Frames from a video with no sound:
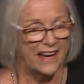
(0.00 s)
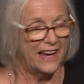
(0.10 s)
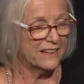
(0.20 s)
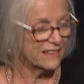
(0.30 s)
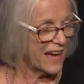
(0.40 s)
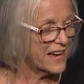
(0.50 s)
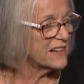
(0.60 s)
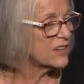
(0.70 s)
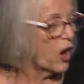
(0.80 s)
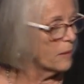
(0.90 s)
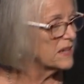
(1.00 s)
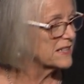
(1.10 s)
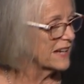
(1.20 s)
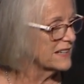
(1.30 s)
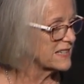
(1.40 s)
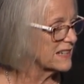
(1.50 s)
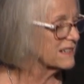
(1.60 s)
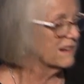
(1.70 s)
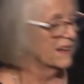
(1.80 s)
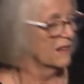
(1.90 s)
and they accommodated,
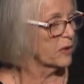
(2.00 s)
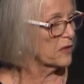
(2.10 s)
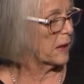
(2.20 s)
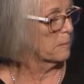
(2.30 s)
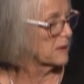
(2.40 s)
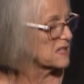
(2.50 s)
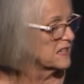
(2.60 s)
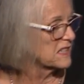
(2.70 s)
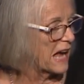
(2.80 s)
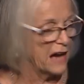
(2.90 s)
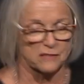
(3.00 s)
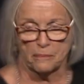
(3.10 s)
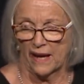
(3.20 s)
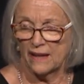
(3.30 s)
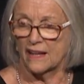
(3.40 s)
put their business hours back,